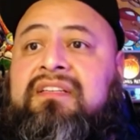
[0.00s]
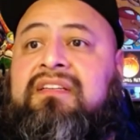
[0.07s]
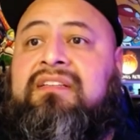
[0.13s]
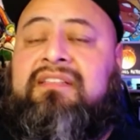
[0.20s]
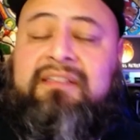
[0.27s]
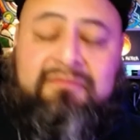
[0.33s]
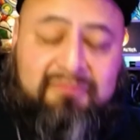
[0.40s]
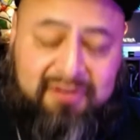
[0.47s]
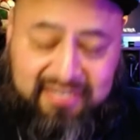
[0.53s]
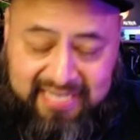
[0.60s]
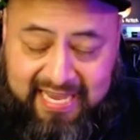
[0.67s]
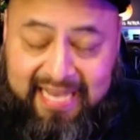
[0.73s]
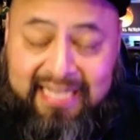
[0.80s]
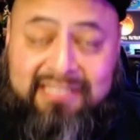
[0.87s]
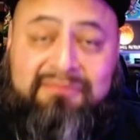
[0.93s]
There were
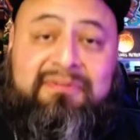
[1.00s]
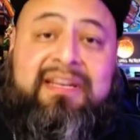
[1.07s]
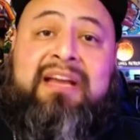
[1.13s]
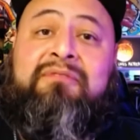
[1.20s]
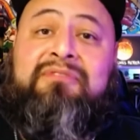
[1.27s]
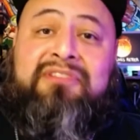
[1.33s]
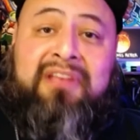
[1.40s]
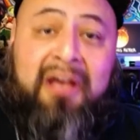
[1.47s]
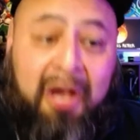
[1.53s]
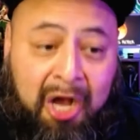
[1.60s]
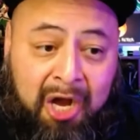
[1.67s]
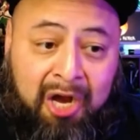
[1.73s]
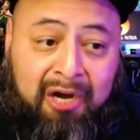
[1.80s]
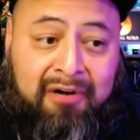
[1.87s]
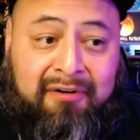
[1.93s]
days when I was
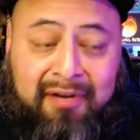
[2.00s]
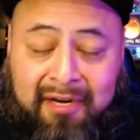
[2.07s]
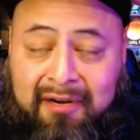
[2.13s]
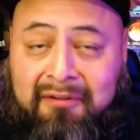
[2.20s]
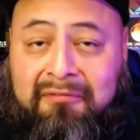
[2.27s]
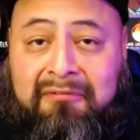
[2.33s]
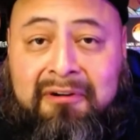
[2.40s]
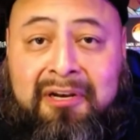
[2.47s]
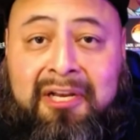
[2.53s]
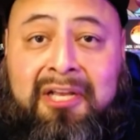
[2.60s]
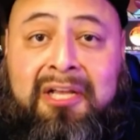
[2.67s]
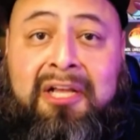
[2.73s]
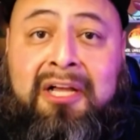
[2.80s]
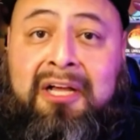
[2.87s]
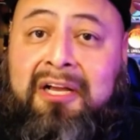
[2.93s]
hungry,
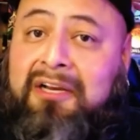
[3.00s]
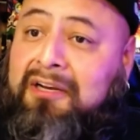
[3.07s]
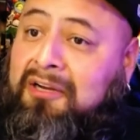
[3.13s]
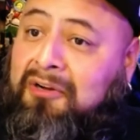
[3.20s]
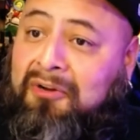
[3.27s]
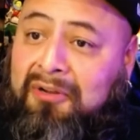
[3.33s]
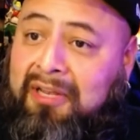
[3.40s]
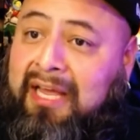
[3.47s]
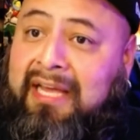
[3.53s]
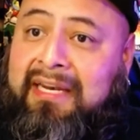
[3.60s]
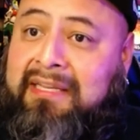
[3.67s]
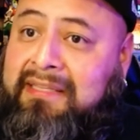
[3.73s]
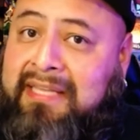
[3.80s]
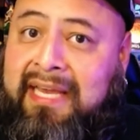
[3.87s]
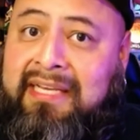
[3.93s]
real hungry, a whole lot
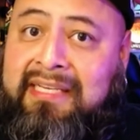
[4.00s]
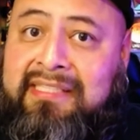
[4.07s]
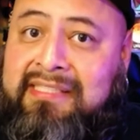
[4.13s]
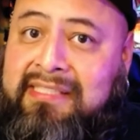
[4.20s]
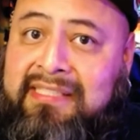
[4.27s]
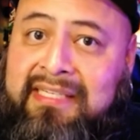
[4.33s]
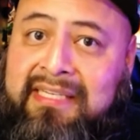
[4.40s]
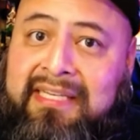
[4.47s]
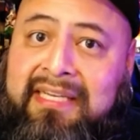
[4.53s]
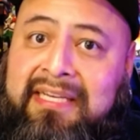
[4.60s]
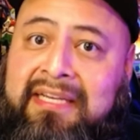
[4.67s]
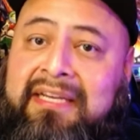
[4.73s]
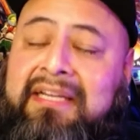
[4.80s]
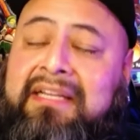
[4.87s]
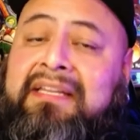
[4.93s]
of days,
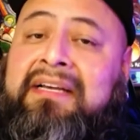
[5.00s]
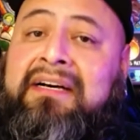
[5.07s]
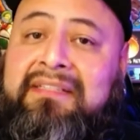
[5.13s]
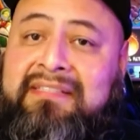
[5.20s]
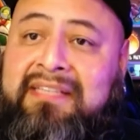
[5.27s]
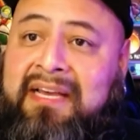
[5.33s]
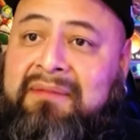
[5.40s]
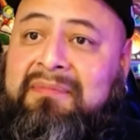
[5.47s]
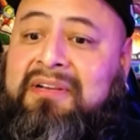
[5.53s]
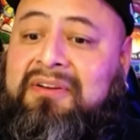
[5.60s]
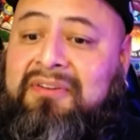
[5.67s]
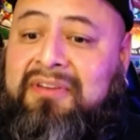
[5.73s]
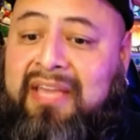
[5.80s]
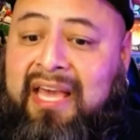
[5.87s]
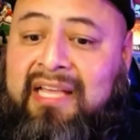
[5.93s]
a long time
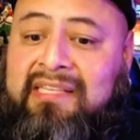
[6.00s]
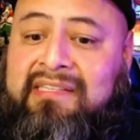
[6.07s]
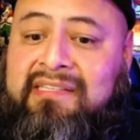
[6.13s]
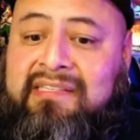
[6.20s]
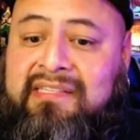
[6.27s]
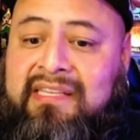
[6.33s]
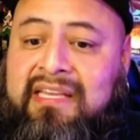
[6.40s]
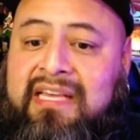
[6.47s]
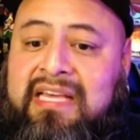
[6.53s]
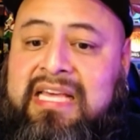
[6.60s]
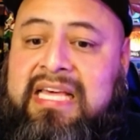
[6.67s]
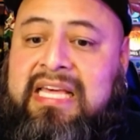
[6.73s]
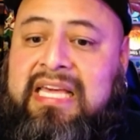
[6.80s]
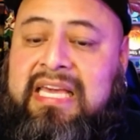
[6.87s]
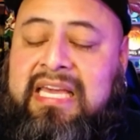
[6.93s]
ago. Yes,
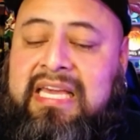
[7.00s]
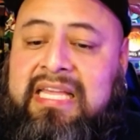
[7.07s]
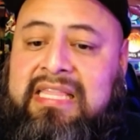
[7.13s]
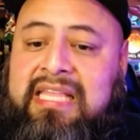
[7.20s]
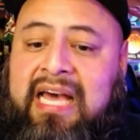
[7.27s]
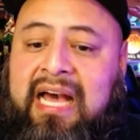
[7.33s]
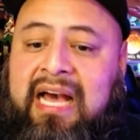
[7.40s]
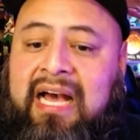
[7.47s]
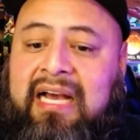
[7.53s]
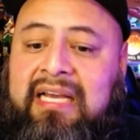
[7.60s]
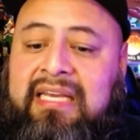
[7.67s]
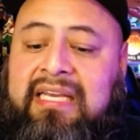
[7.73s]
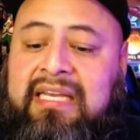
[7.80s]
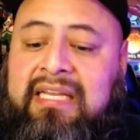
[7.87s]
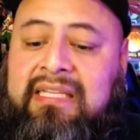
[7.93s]
and uh,
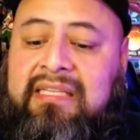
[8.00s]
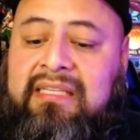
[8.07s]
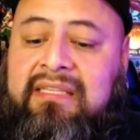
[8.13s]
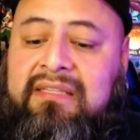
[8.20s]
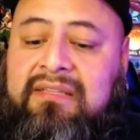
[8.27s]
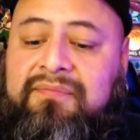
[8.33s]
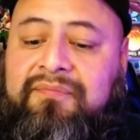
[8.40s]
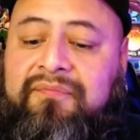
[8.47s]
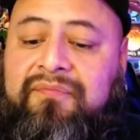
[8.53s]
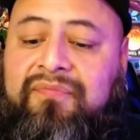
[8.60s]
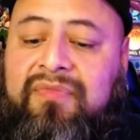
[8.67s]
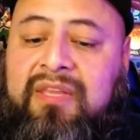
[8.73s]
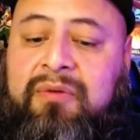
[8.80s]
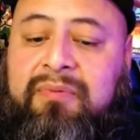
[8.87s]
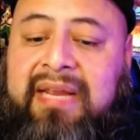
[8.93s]
and
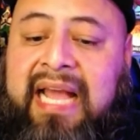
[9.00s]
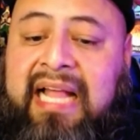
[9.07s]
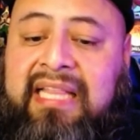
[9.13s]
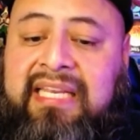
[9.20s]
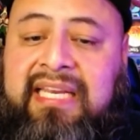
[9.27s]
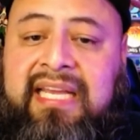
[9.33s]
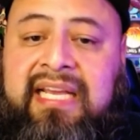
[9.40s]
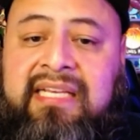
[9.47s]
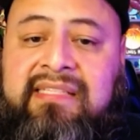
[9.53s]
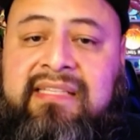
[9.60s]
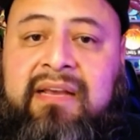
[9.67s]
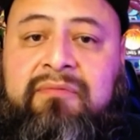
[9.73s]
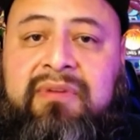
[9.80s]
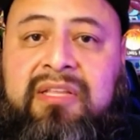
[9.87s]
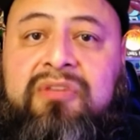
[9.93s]
the reality is
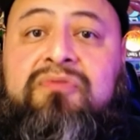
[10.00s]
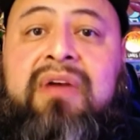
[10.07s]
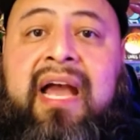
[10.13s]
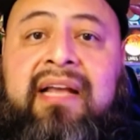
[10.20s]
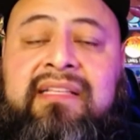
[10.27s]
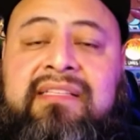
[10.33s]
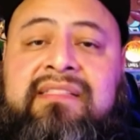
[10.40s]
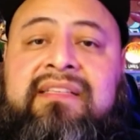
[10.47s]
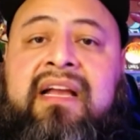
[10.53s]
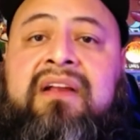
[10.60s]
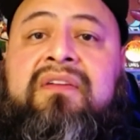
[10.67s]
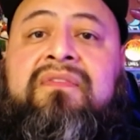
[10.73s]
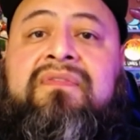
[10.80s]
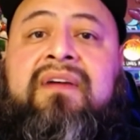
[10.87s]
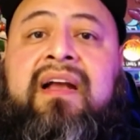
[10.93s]
that we do have to
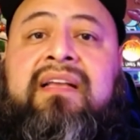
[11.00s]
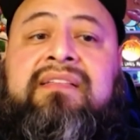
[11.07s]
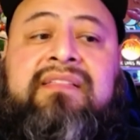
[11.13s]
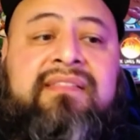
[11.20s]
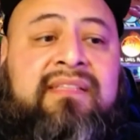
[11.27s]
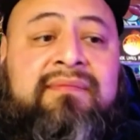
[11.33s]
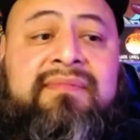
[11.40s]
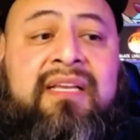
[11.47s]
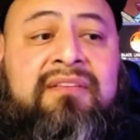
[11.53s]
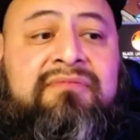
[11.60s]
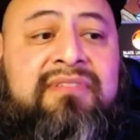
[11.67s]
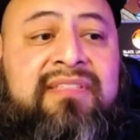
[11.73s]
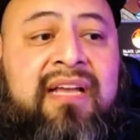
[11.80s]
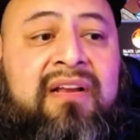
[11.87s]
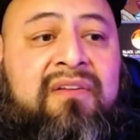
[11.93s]
sacrifice, and sometimes we
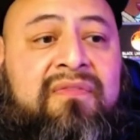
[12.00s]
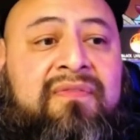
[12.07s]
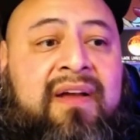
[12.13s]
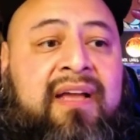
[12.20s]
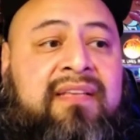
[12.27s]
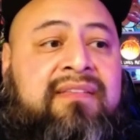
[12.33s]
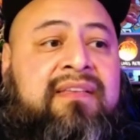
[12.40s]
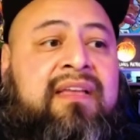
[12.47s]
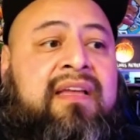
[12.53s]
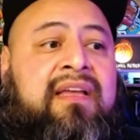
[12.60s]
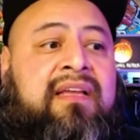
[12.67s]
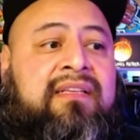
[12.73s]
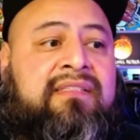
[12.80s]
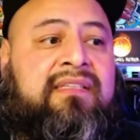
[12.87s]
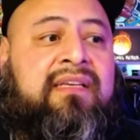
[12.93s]
sacrifice
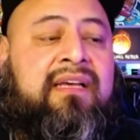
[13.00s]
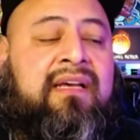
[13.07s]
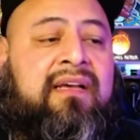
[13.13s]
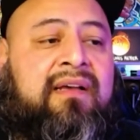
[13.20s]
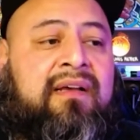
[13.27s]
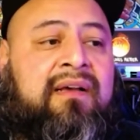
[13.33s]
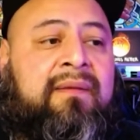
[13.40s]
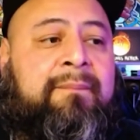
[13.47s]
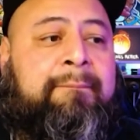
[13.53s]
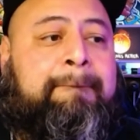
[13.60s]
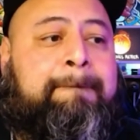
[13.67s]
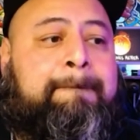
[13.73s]
uh, um,